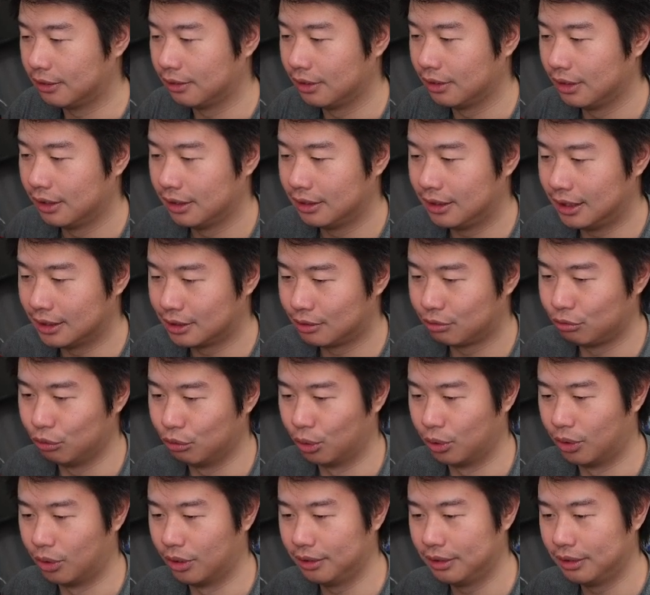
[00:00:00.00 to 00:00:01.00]
this
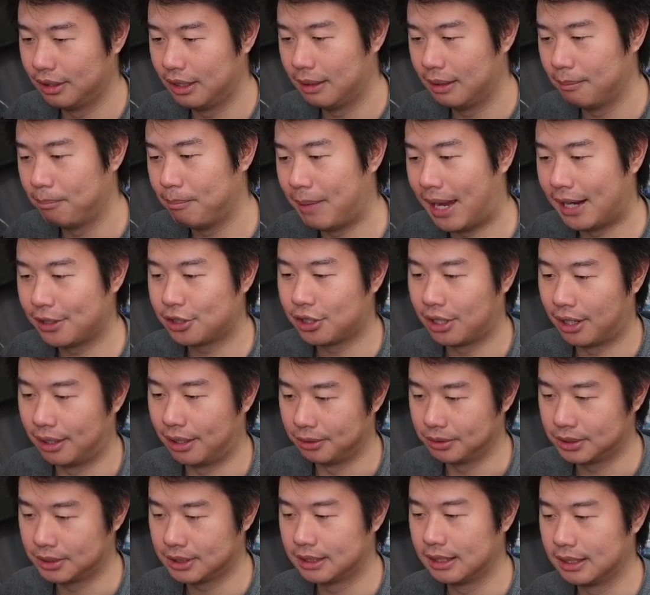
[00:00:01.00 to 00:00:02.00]
rule, match
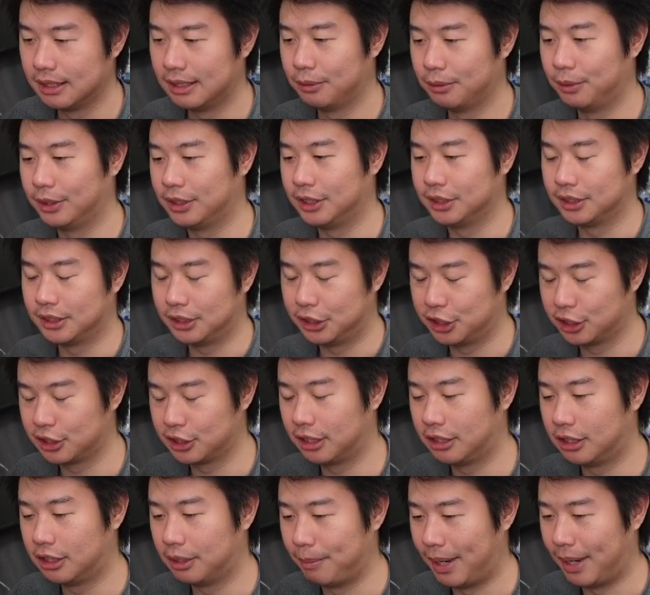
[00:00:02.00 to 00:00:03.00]
host, which is just the
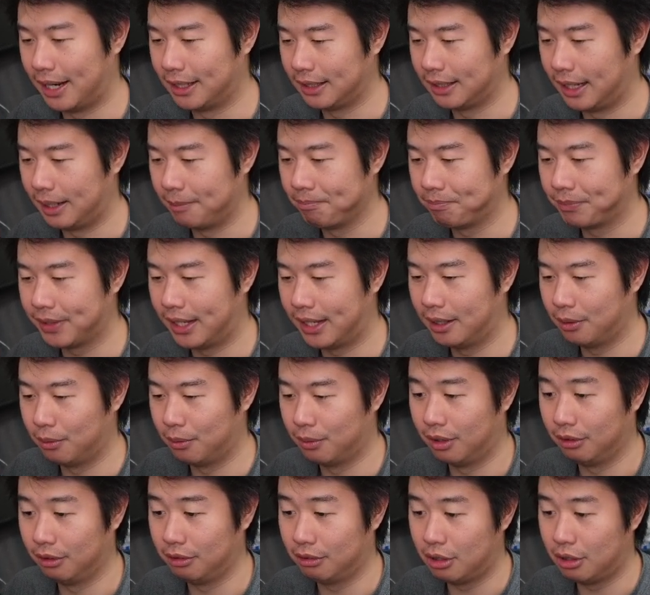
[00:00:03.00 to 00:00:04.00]
domain name, it
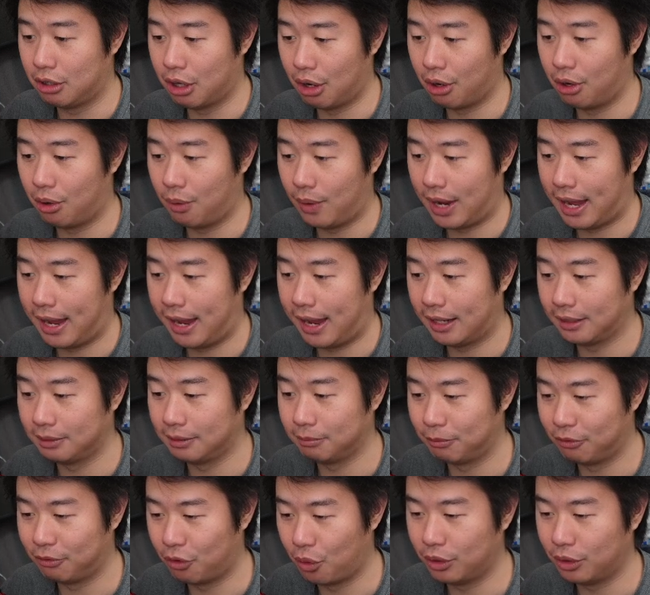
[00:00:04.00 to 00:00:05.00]
will go and
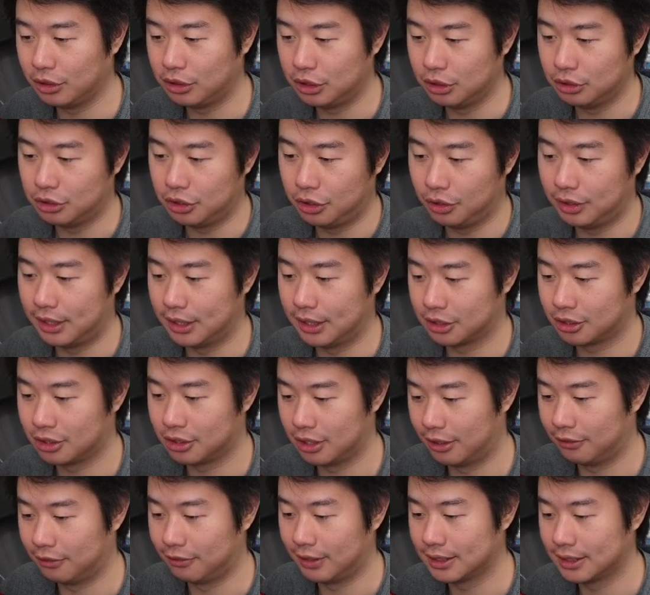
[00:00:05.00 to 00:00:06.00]
forward you to this
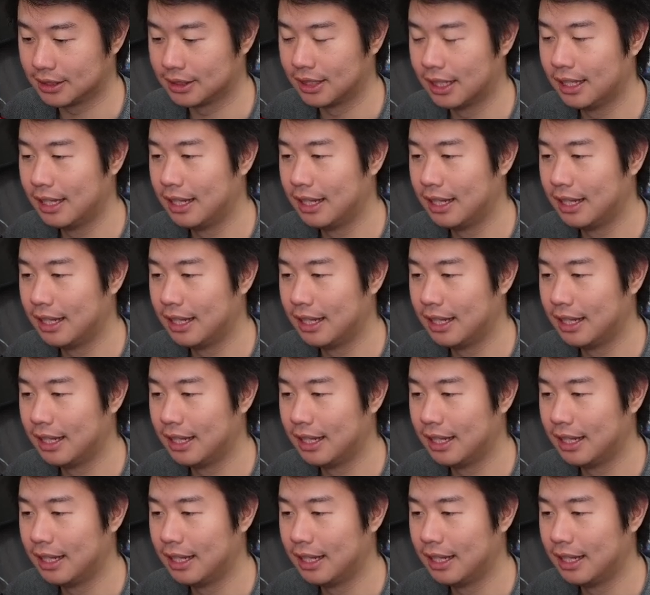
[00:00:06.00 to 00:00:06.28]
service.